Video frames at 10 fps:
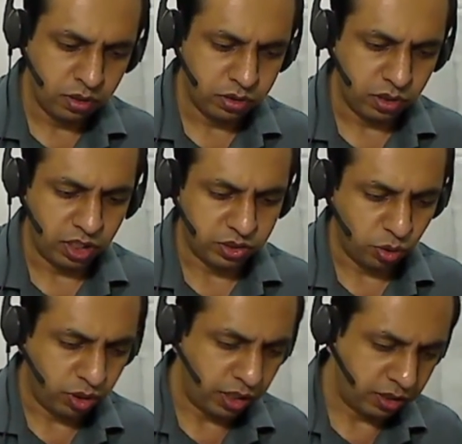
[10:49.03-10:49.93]
So let's
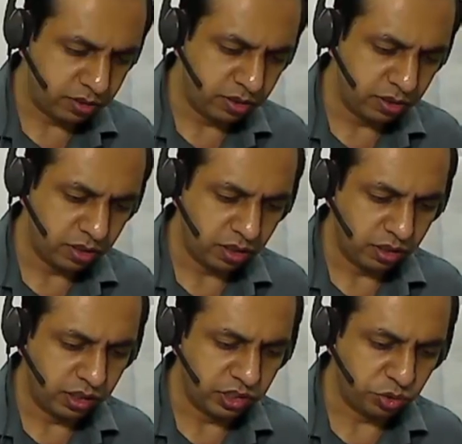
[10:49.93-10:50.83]
look at
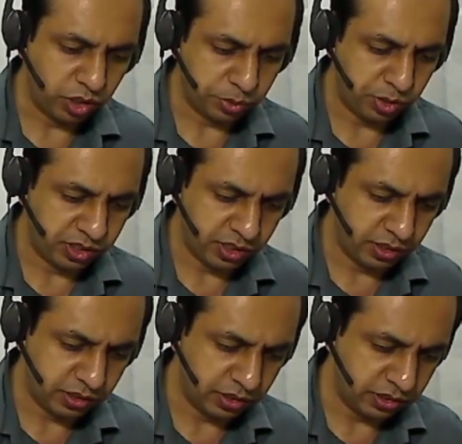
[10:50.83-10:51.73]
these two
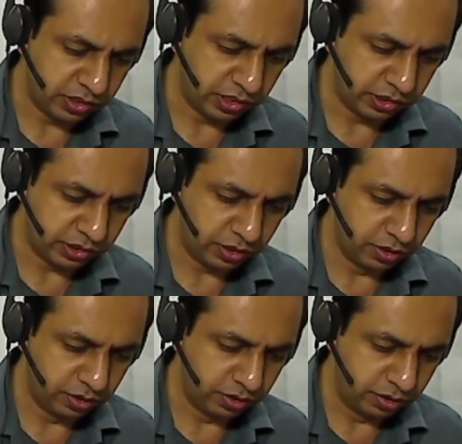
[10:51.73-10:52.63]
expressions. This is
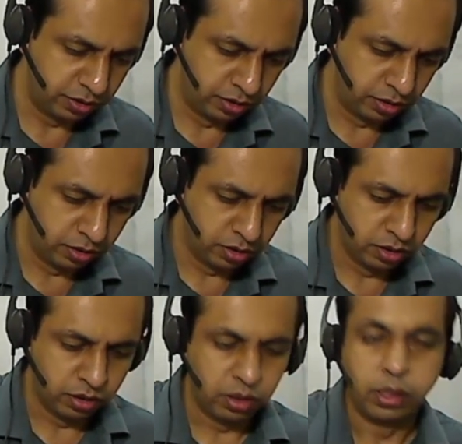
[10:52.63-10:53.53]
the
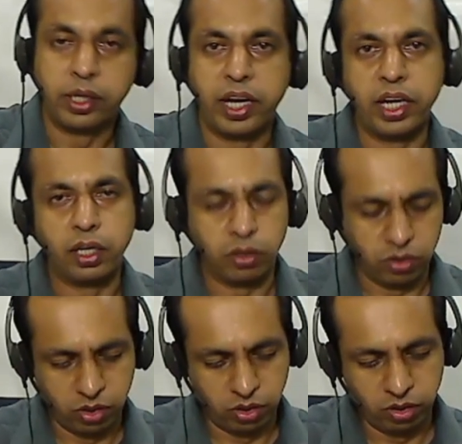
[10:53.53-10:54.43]
gain
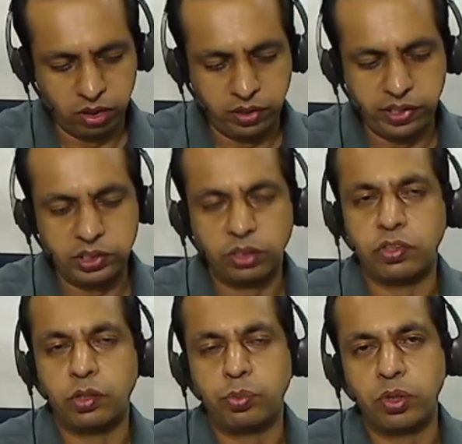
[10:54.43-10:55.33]
or ratio of
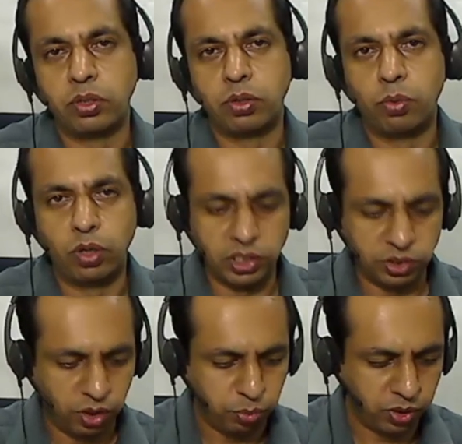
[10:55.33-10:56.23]
output voltage to
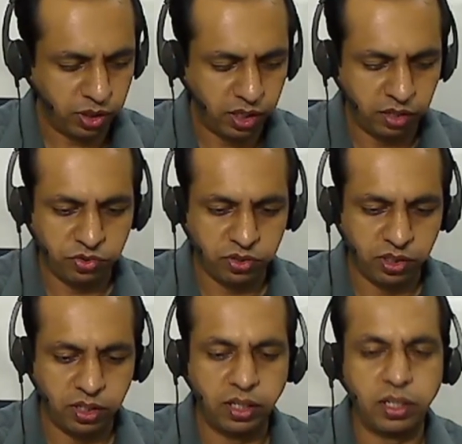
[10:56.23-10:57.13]
input current for the
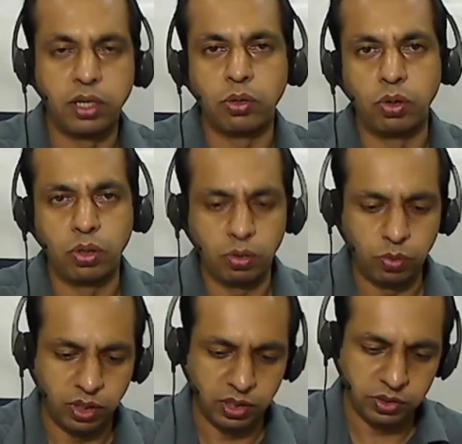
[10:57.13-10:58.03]
current controlled
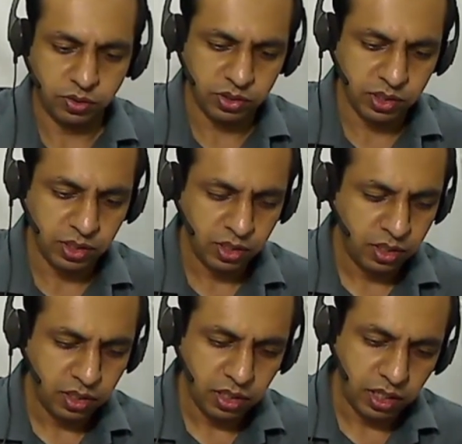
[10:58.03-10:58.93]
voltage source,
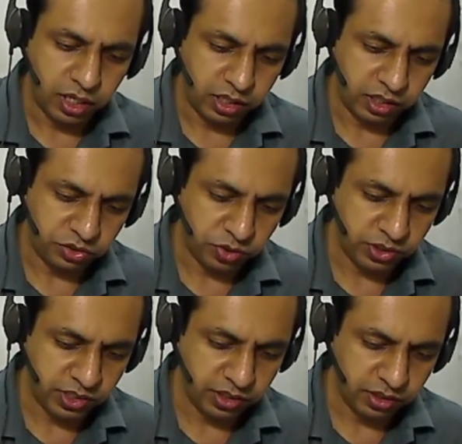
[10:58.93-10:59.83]
and this was
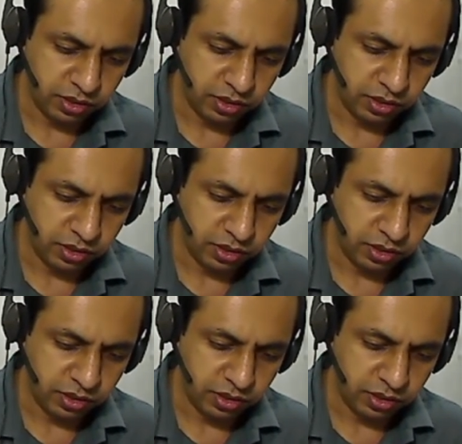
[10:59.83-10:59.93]
the